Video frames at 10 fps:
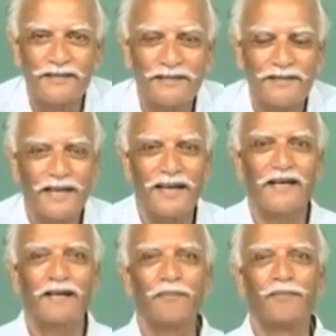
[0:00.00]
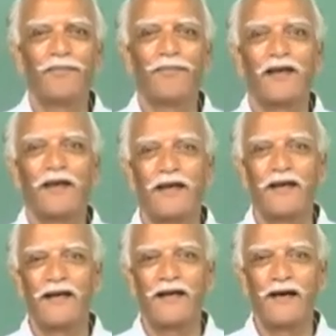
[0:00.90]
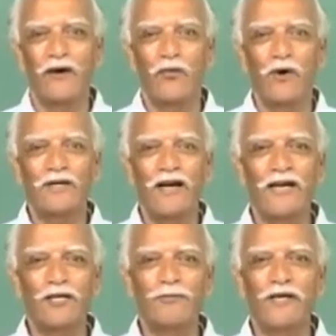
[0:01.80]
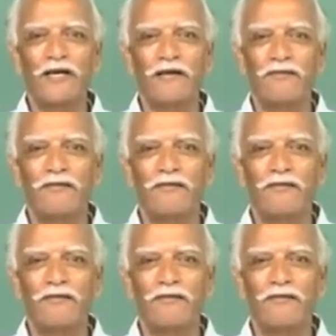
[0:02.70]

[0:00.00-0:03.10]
Second, water had to be